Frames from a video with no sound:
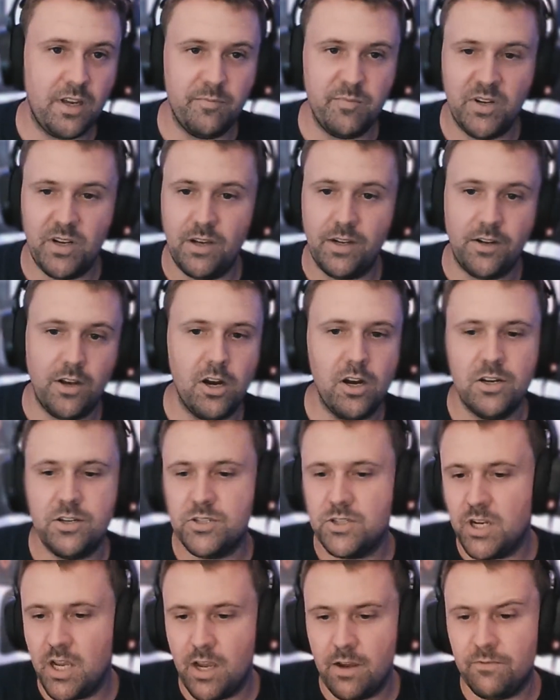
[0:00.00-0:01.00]
I've been on
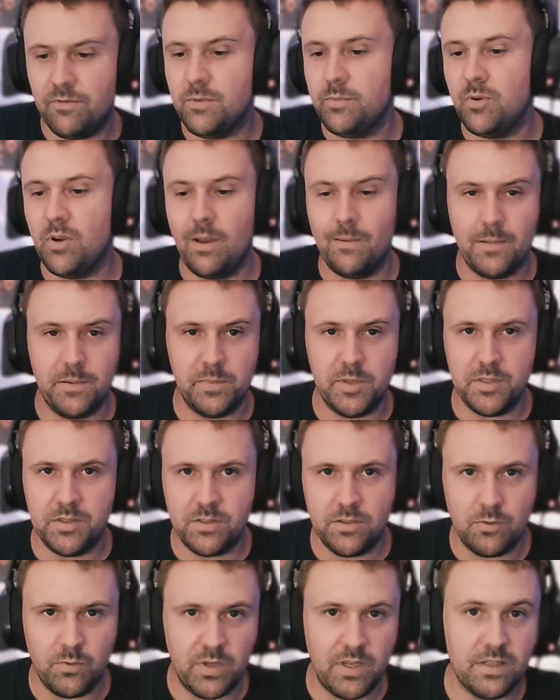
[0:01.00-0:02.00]
Arch now for probably
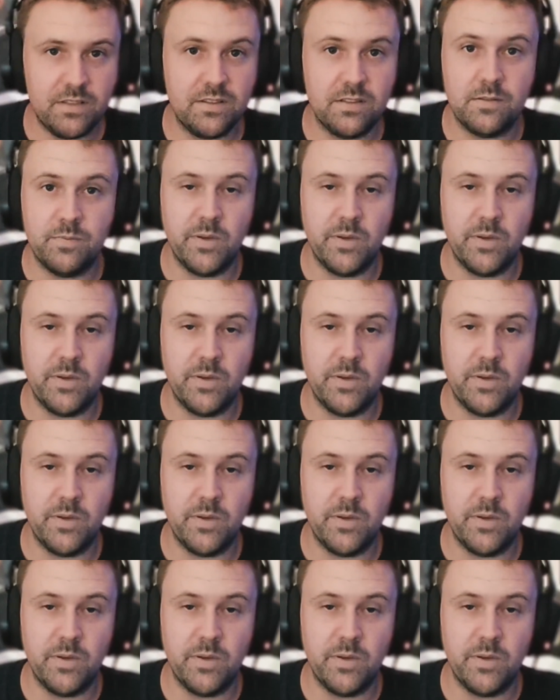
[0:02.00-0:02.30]
2 weeks.